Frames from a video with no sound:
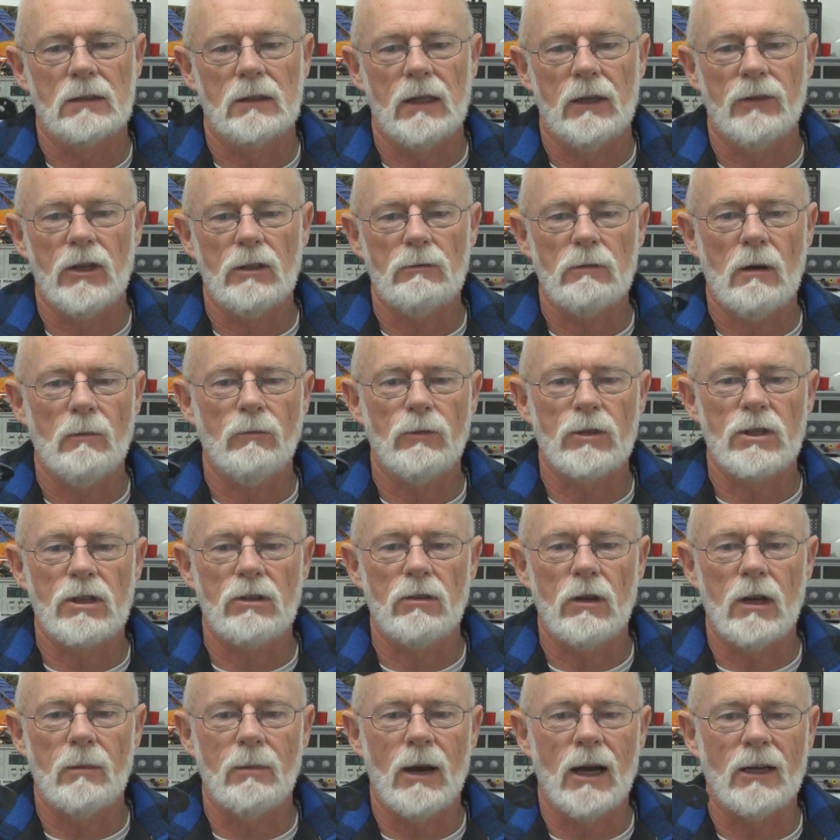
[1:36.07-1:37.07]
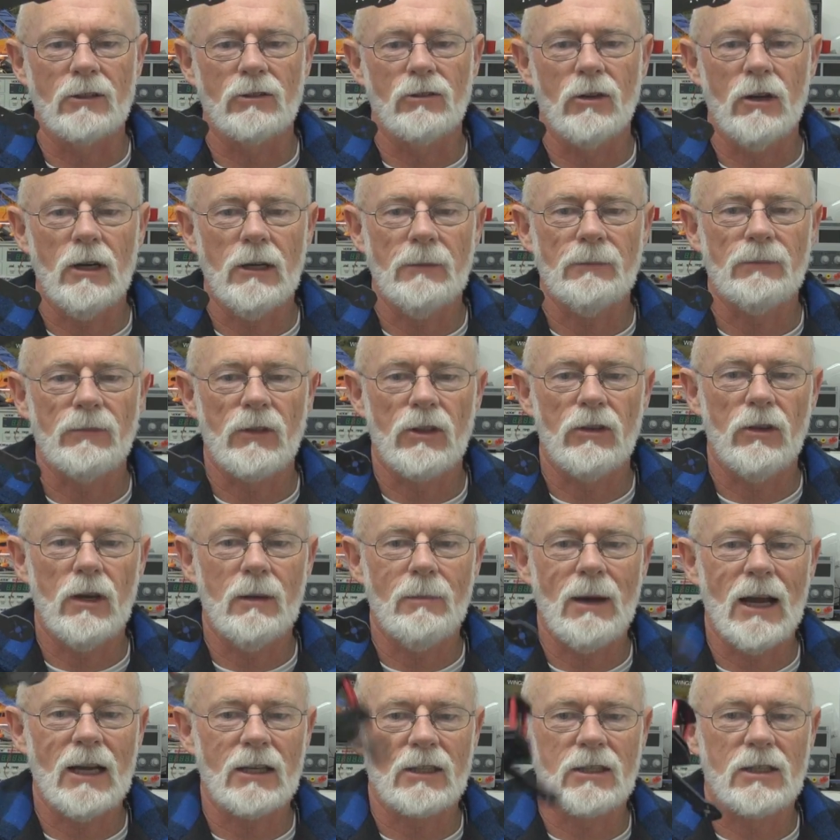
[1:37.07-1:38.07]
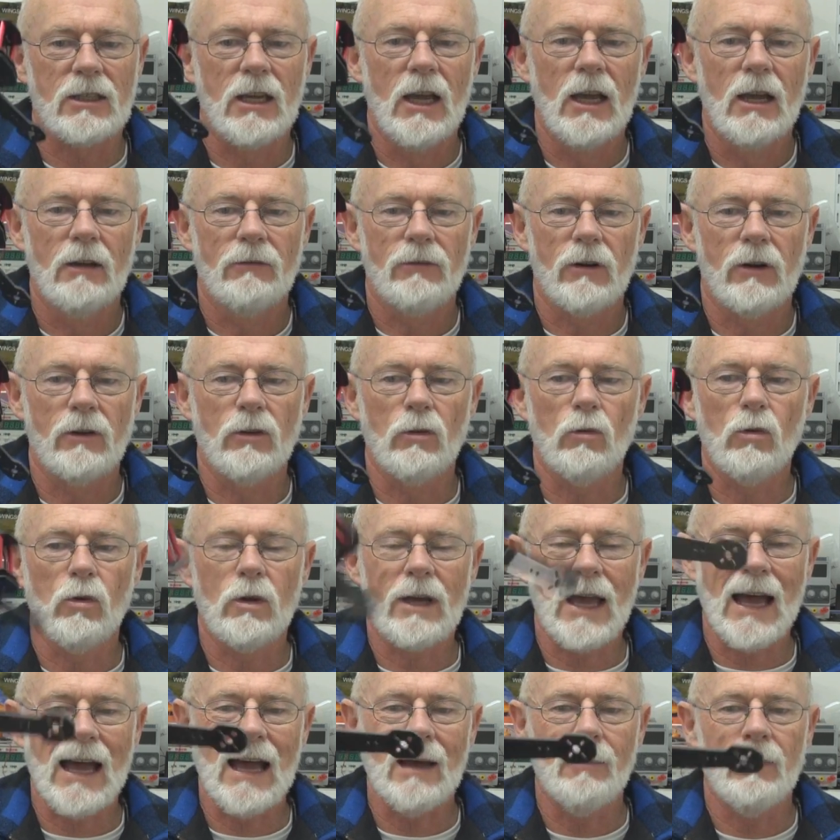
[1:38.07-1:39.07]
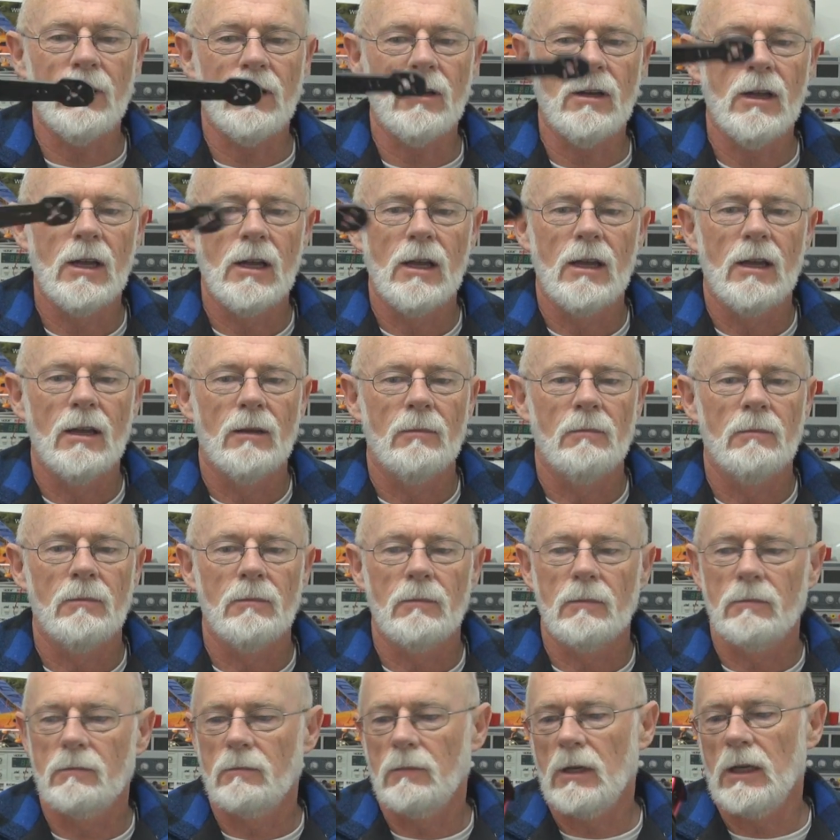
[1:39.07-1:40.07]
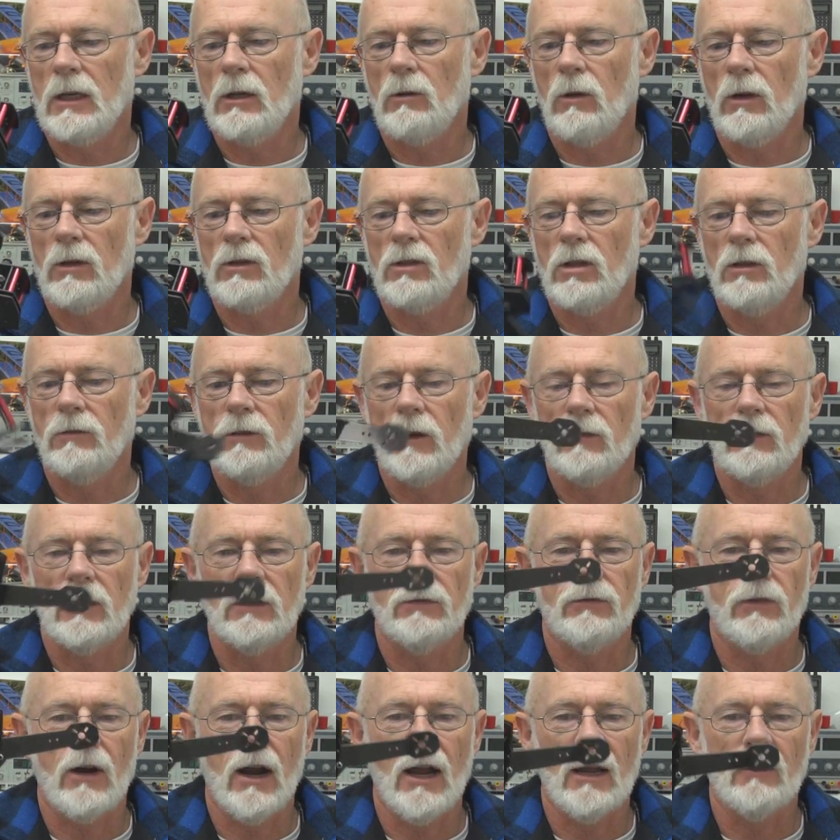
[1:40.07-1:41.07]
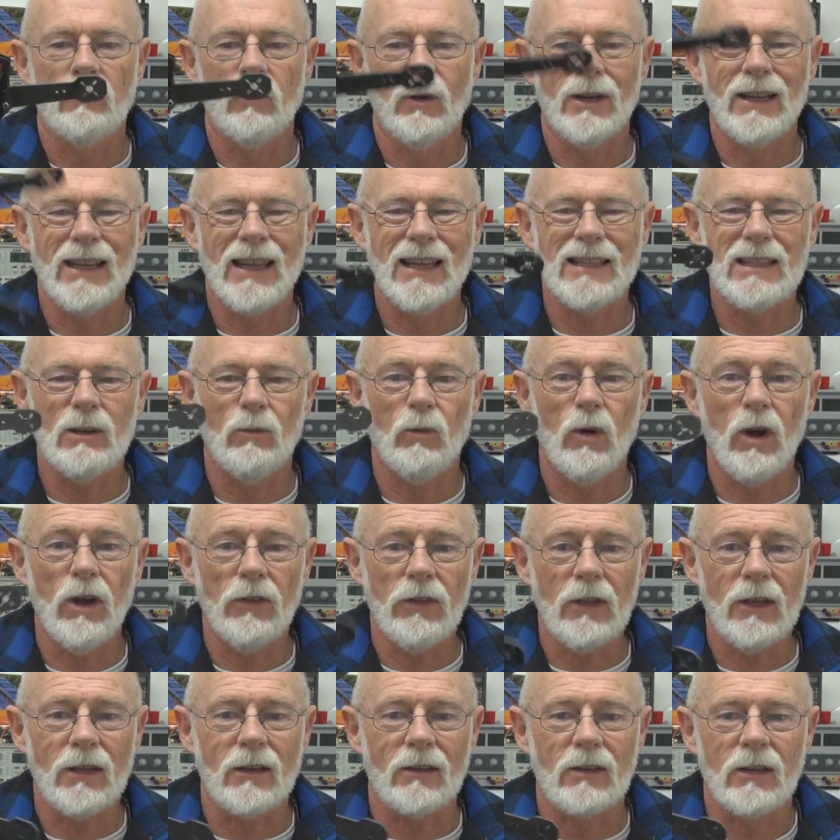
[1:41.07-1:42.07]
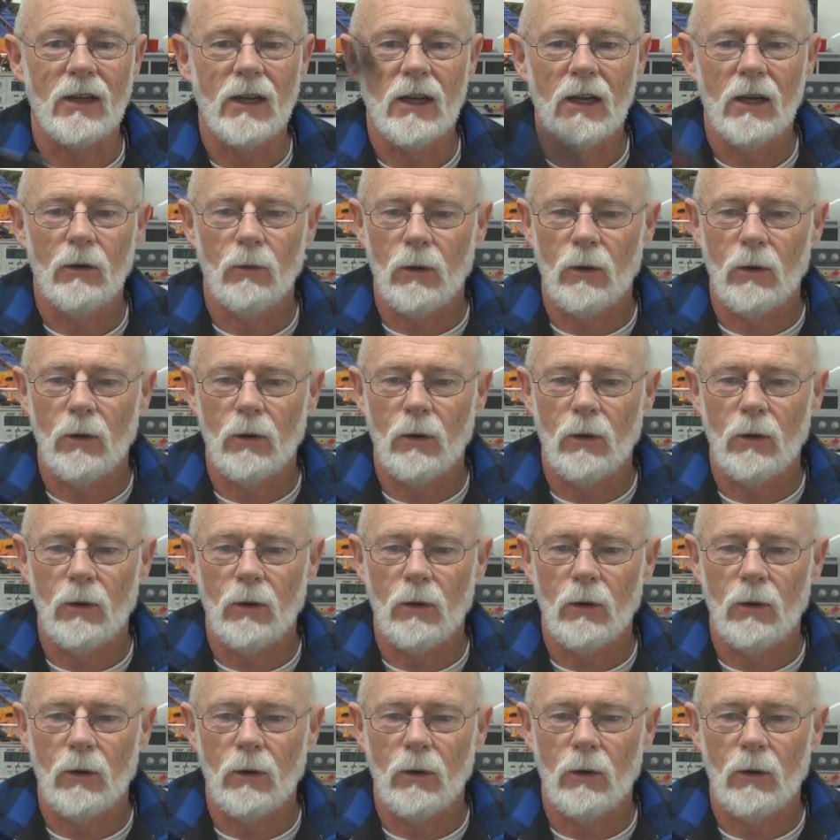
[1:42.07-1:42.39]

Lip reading: And this one was 30 bucks, right? 30 bucks for an all carbon mini quad 250 frame. Is it worth it?